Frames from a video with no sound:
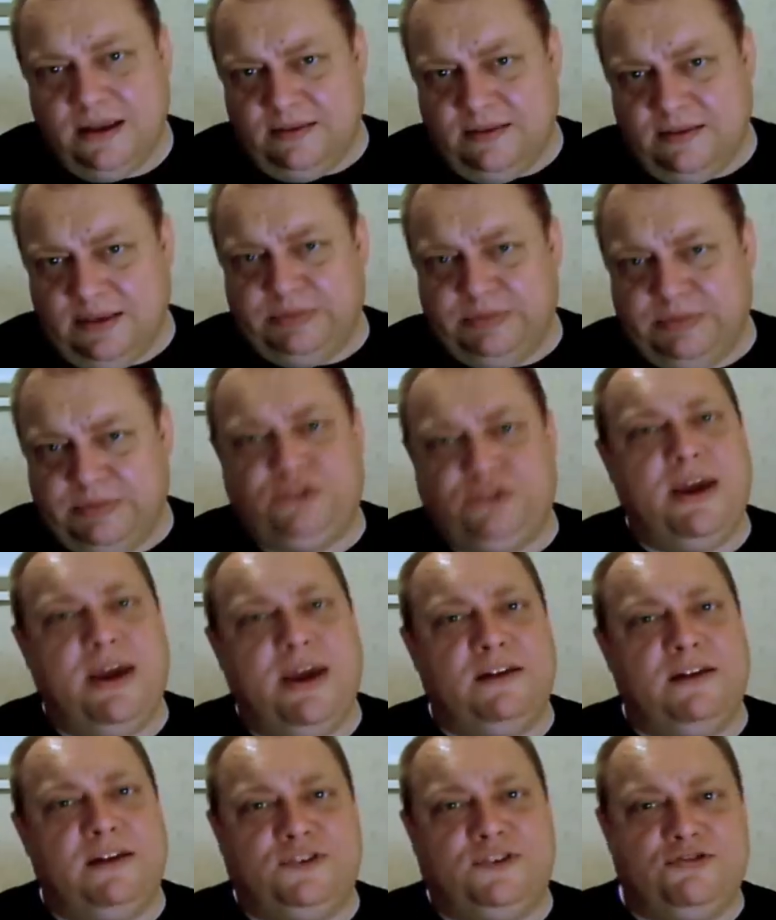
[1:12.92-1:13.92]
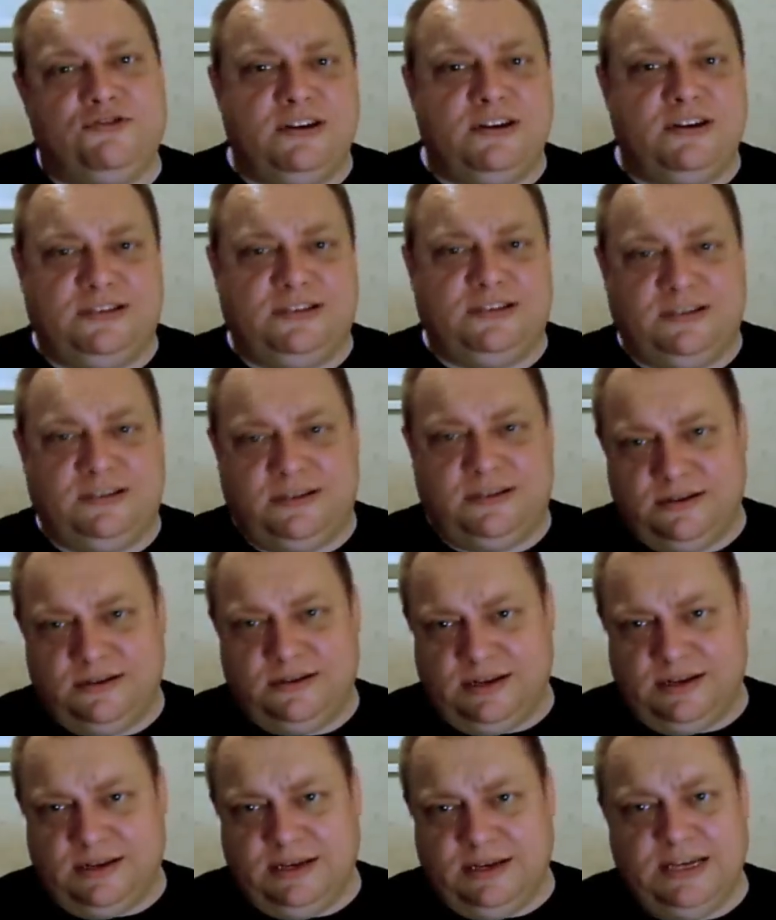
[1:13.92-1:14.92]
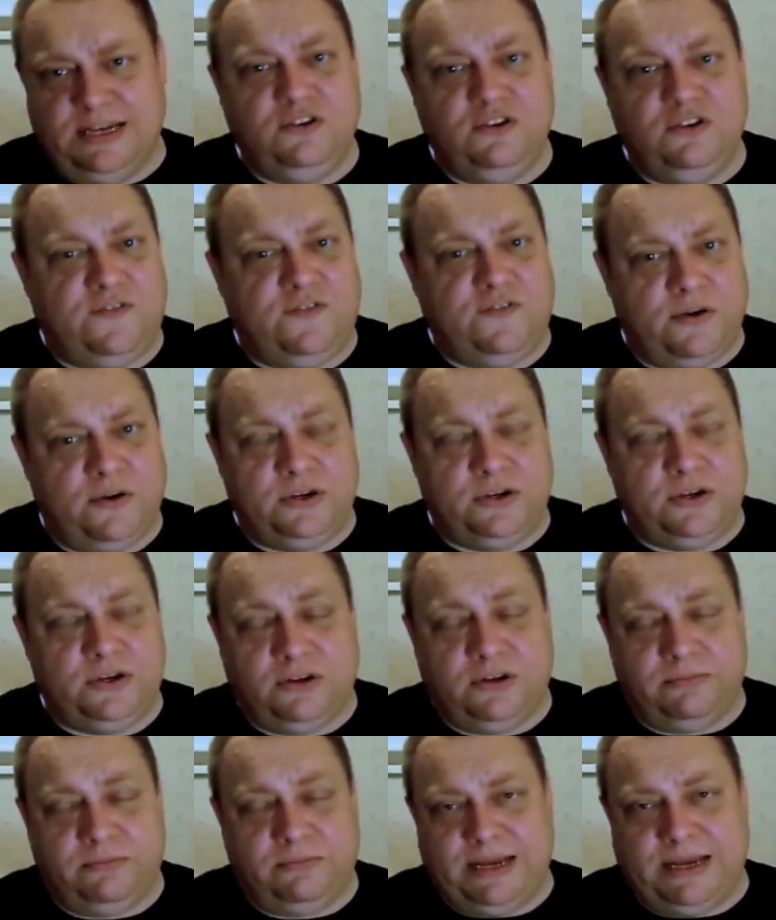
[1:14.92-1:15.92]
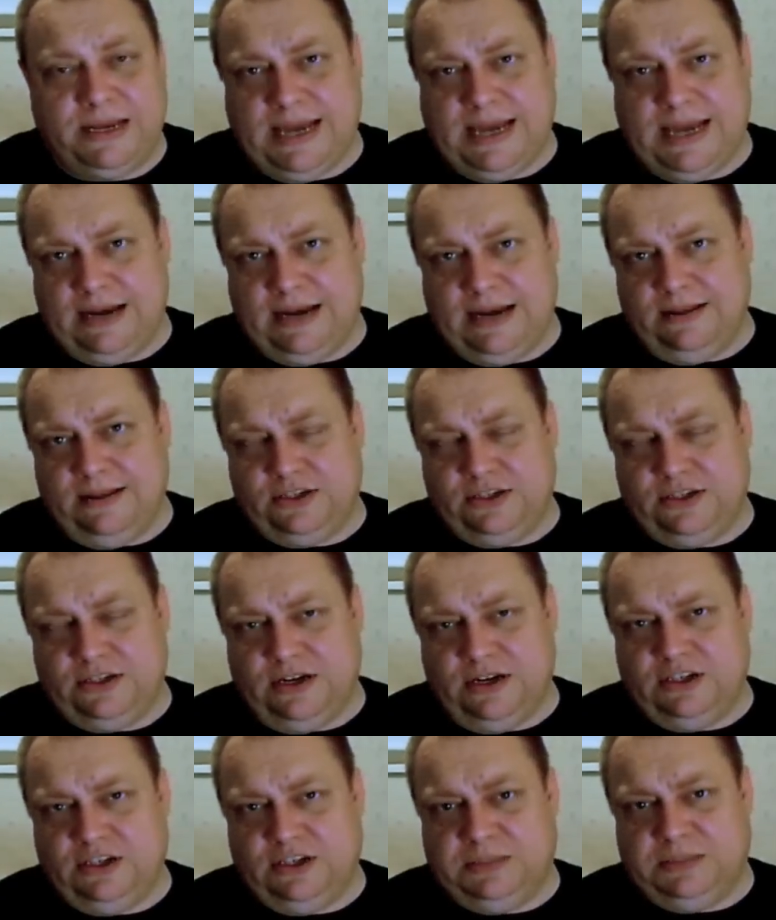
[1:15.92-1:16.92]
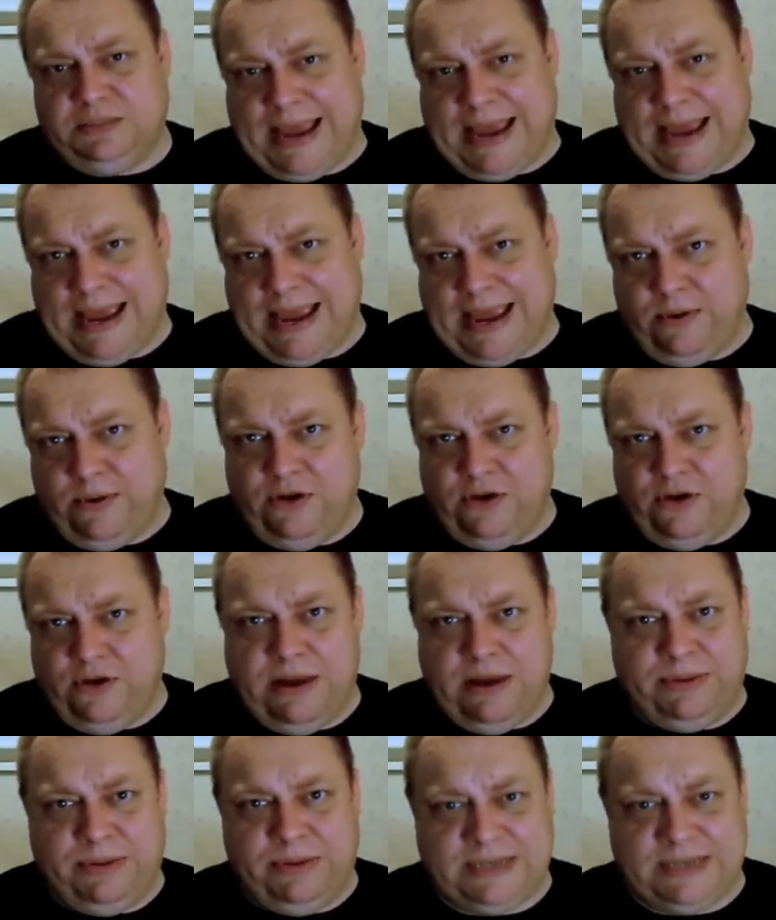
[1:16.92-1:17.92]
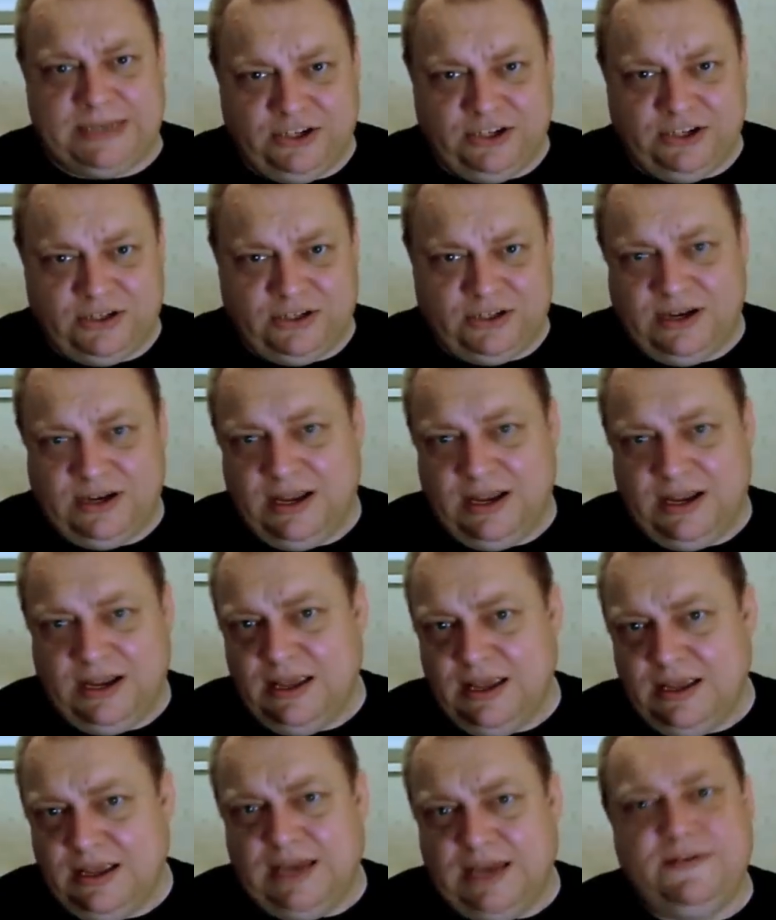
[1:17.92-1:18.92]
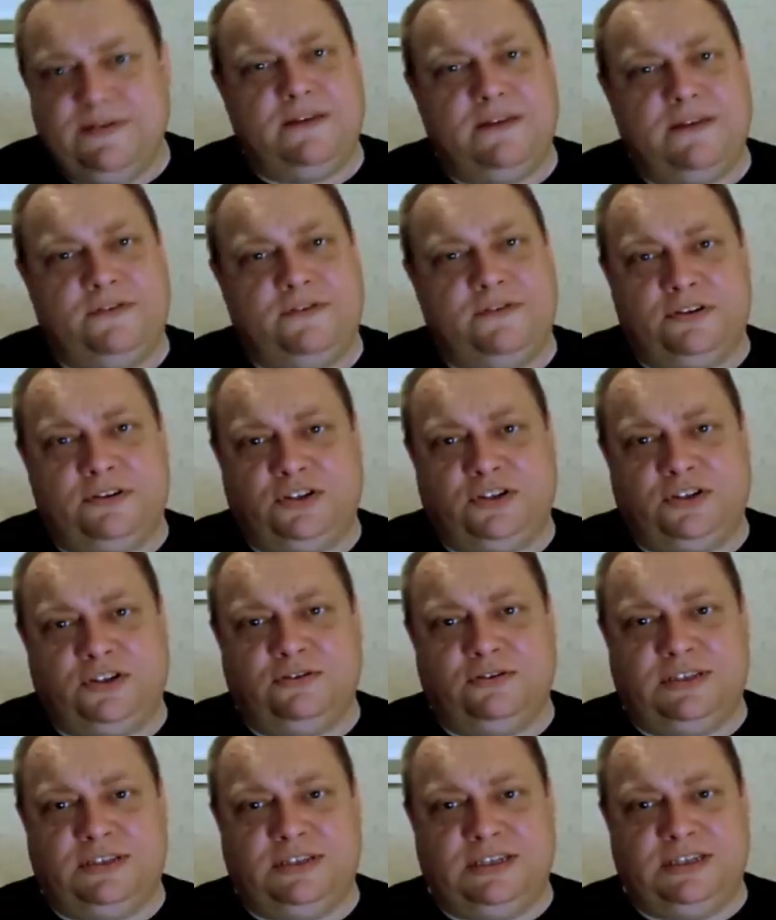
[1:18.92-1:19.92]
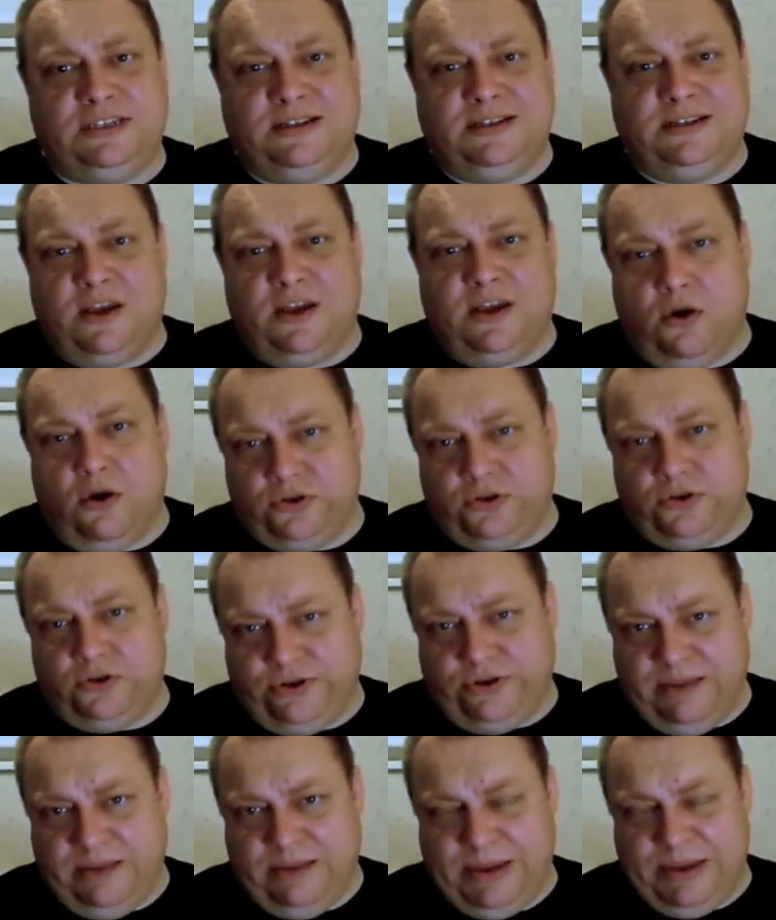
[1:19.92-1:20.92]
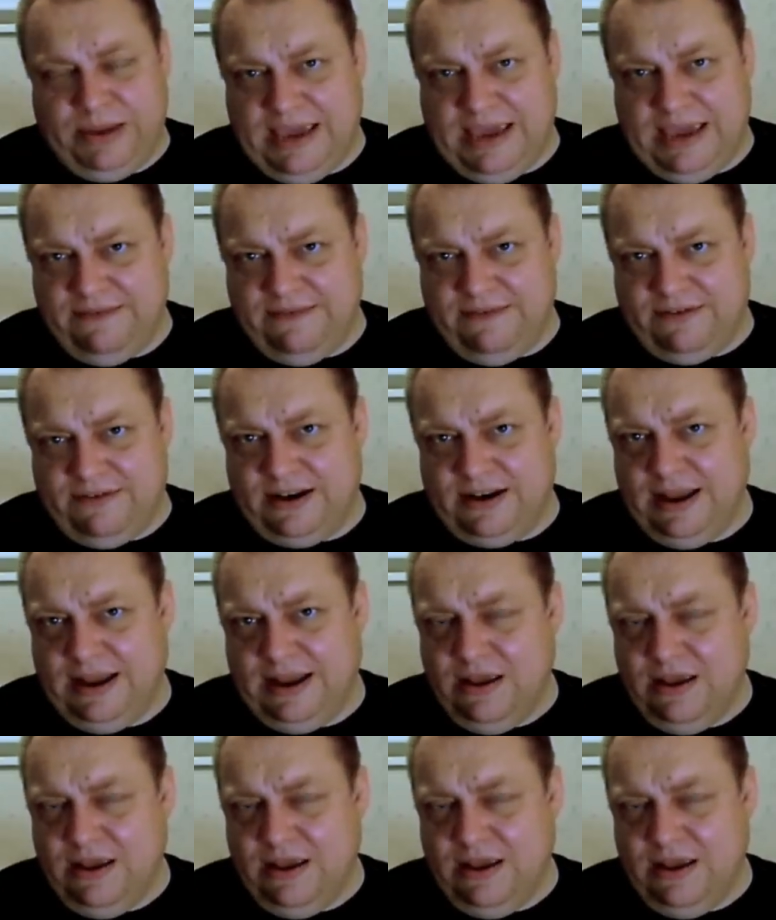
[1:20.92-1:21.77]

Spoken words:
The betrayal of trust, the continued focus on maintaining the Church's power and reputation, even after assurances to the contrary have been given,